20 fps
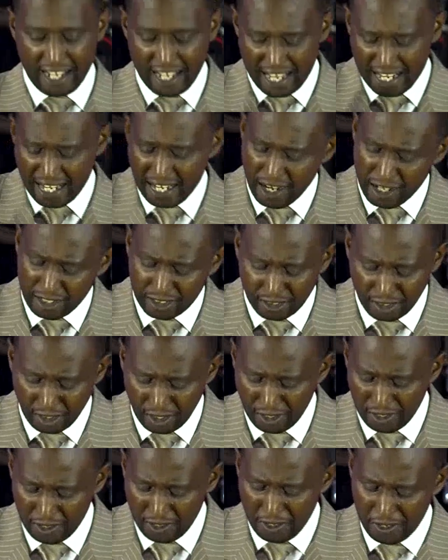And
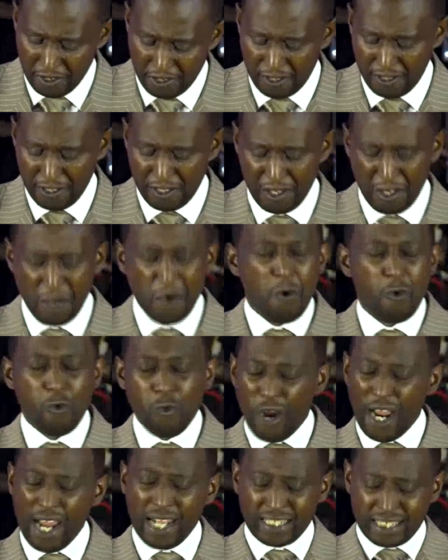also,
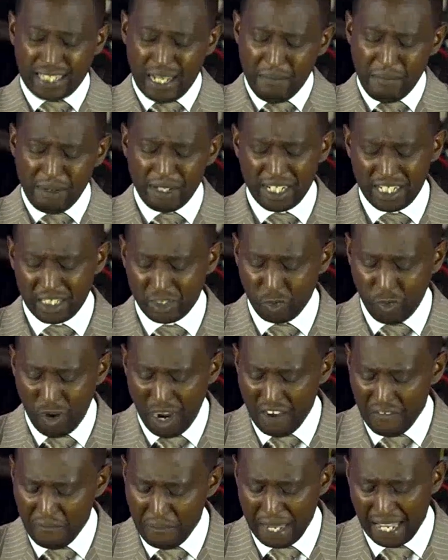when somebody's
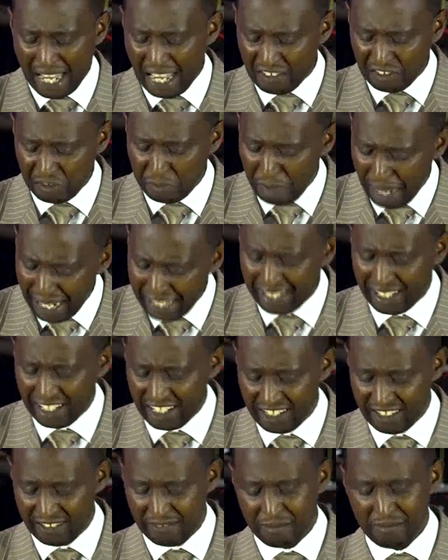wife behaves
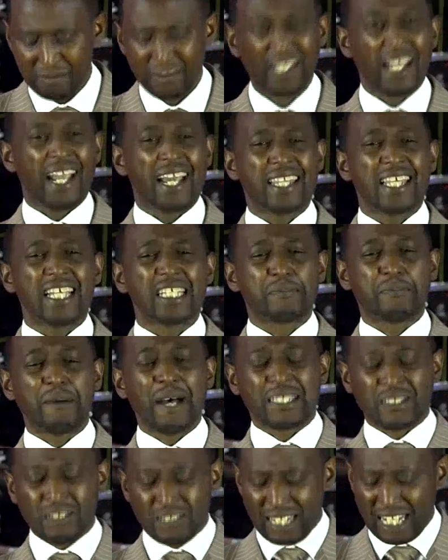badly and this
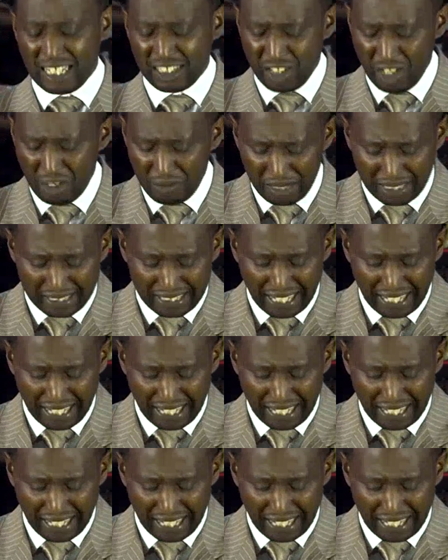person does not